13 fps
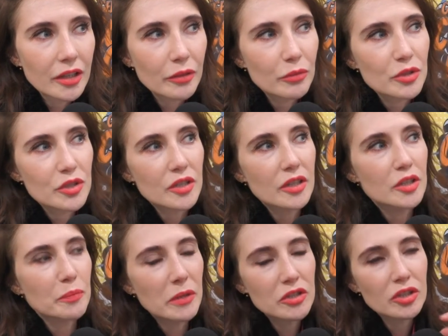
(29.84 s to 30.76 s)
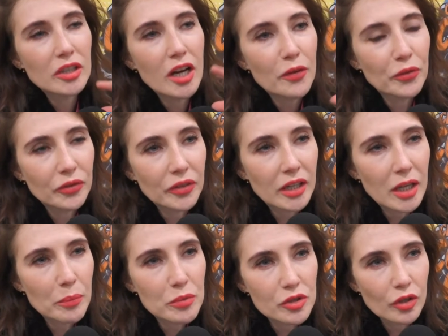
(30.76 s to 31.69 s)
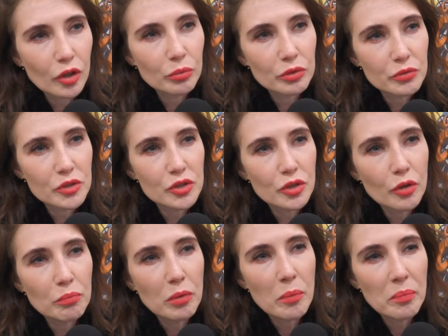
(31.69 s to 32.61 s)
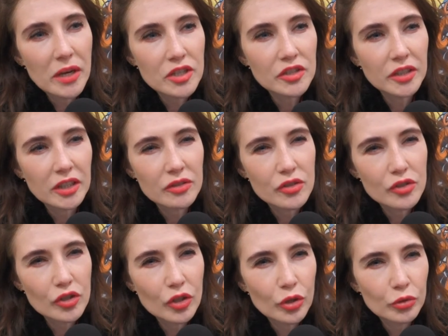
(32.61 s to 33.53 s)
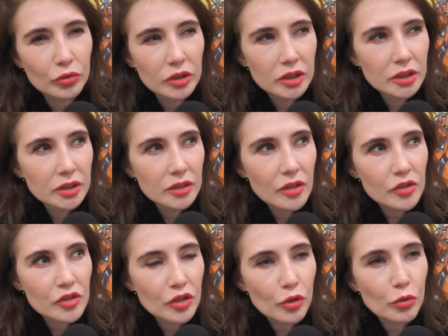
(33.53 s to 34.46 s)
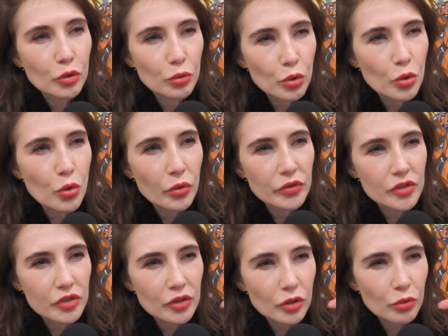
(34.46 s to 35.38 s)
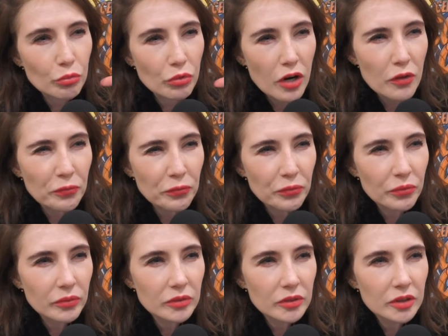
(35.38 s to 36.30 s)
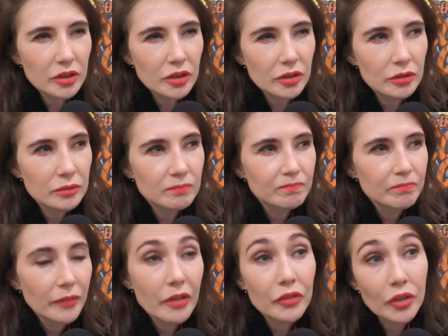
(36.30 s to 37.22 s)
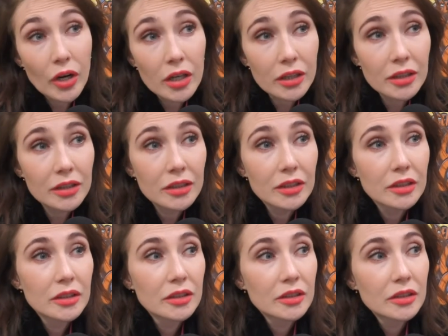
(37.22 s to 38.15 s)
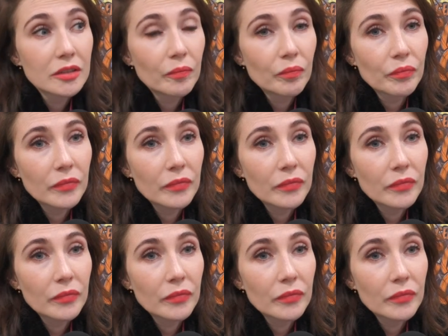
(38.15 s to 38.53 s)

It was especially after that episode, which was so bombastic and so so cruel and so rough, you know, and dark. Yes.